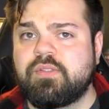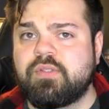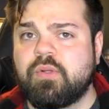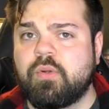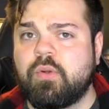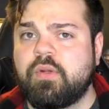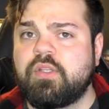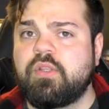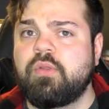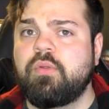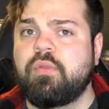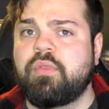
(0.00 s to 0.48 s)
or
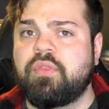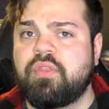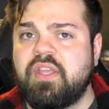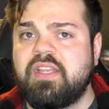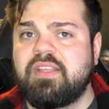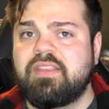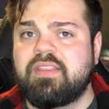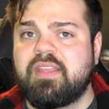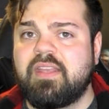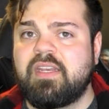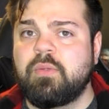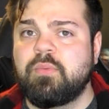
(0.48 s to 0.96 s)
do you
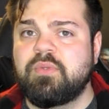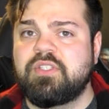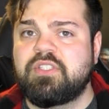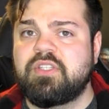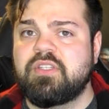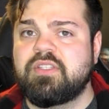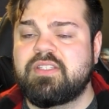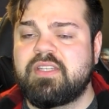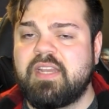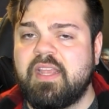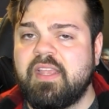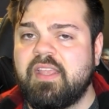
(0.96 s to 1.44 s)
think that he was
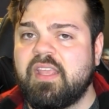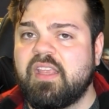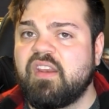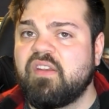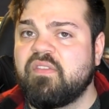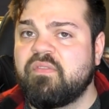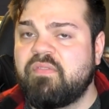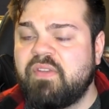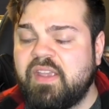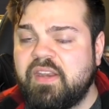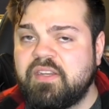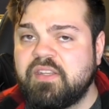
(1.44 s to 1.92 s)
just taking
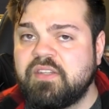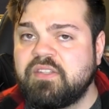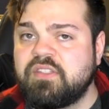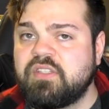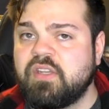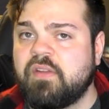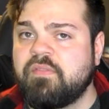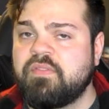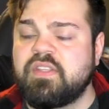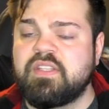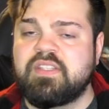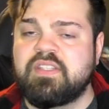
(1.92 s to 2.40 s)
advantage of the